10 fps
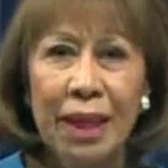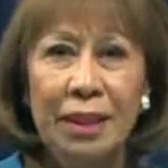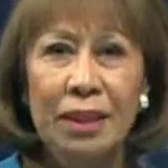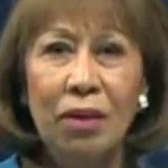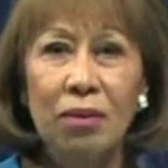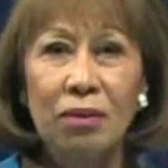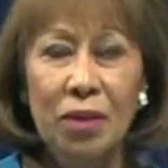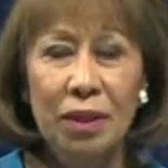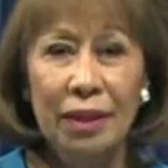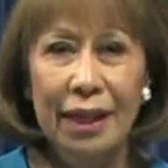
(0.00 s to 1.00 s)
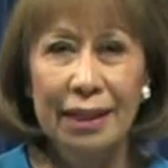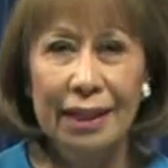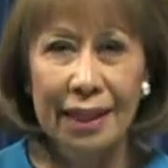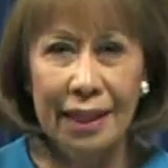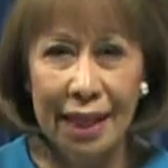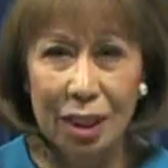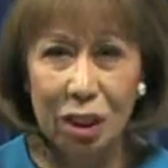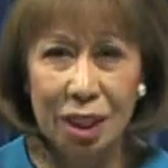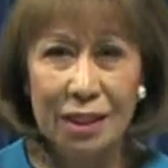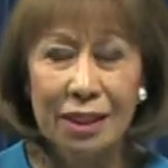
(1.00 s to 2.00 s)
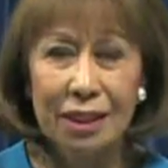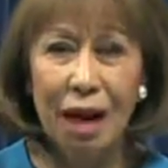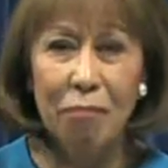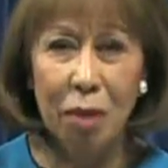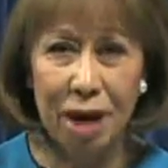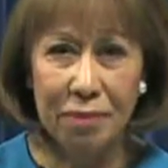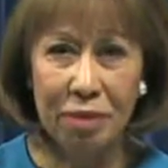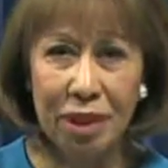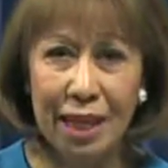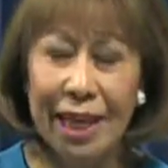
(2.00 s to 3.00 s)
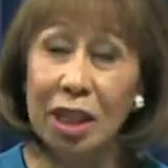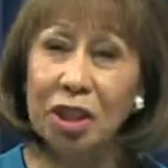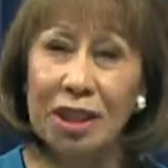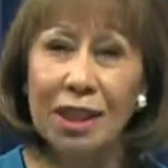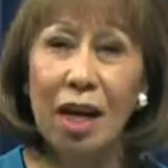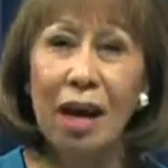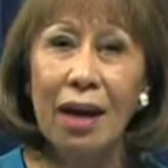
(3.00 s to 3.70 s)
So the elections, primary elections,